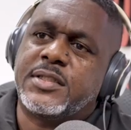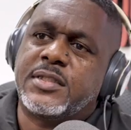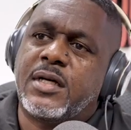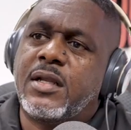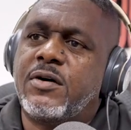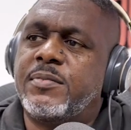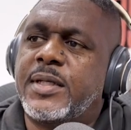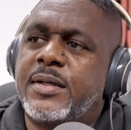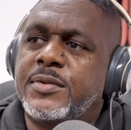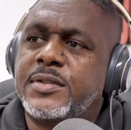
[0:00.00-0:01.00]
to cut y'all off,
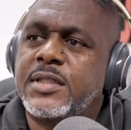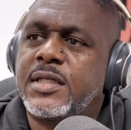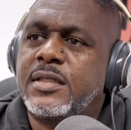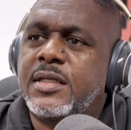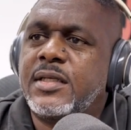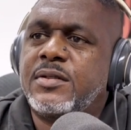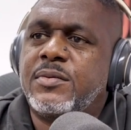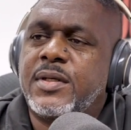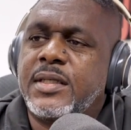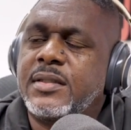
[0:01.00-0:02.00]
but I want to tell you
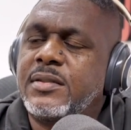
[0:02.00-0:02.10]
anyway.